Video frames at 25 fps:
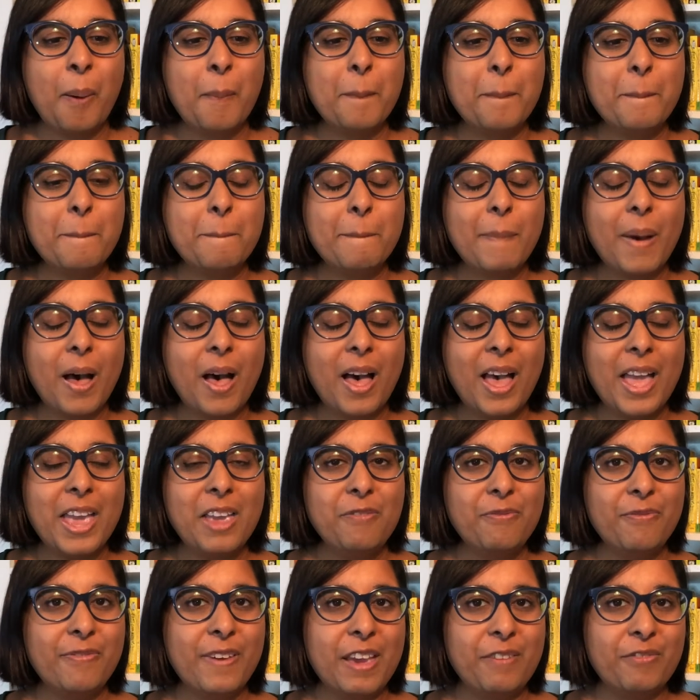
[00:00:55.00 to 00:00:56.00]

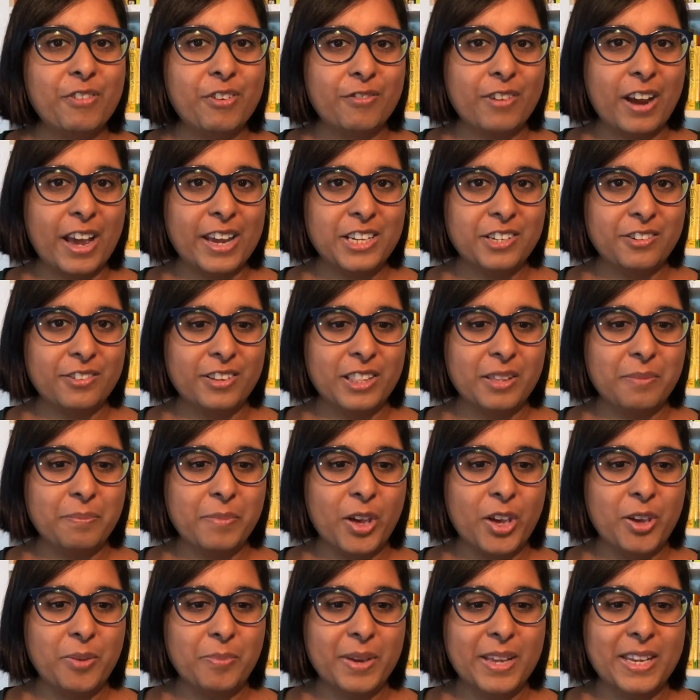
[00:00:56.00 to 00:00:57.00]
My favourite writer at the
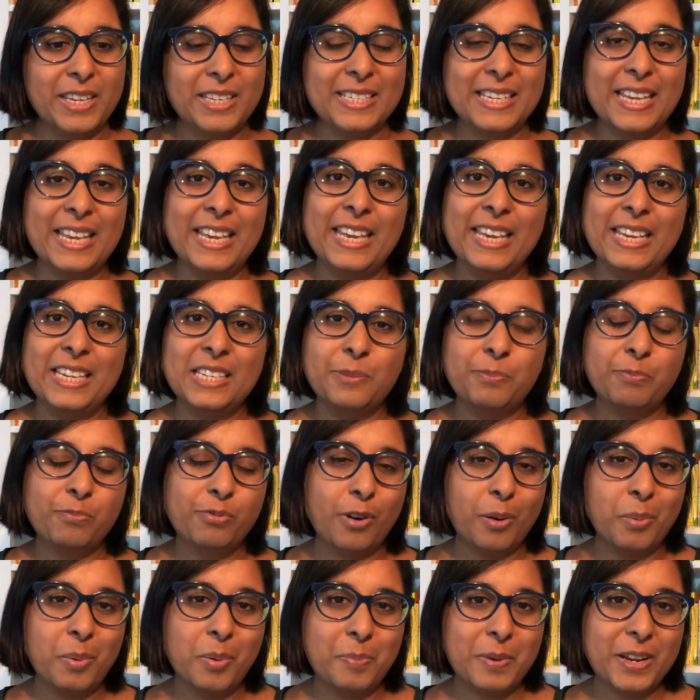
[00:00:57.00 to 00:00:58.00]
moment is
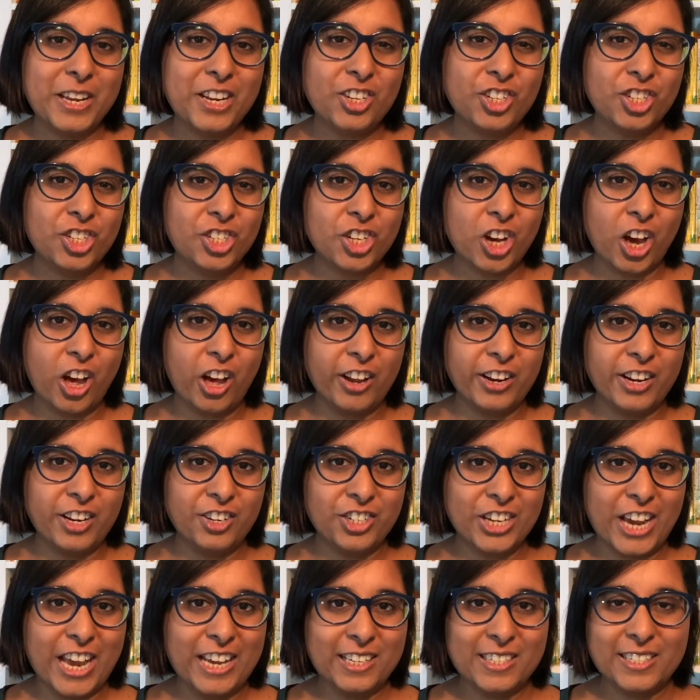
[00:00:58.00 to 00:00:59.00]
probably Shana
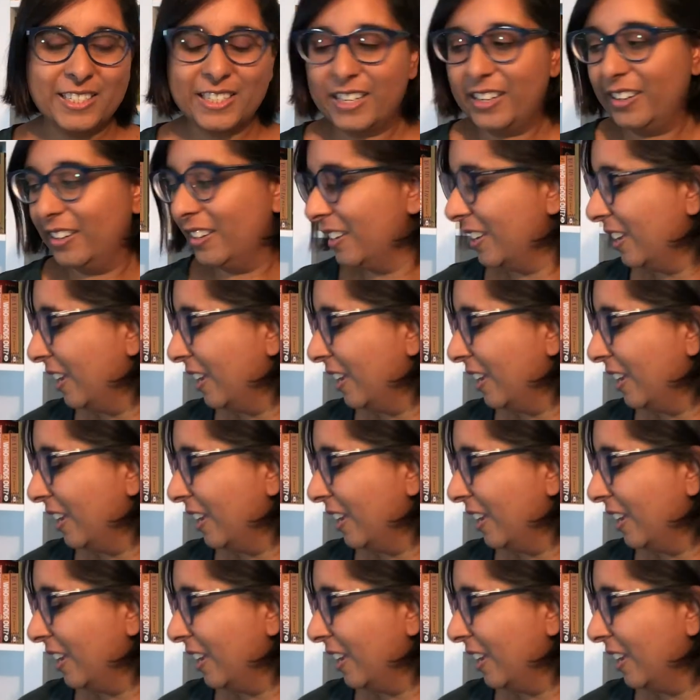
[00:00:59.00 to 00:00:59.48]
Jackson.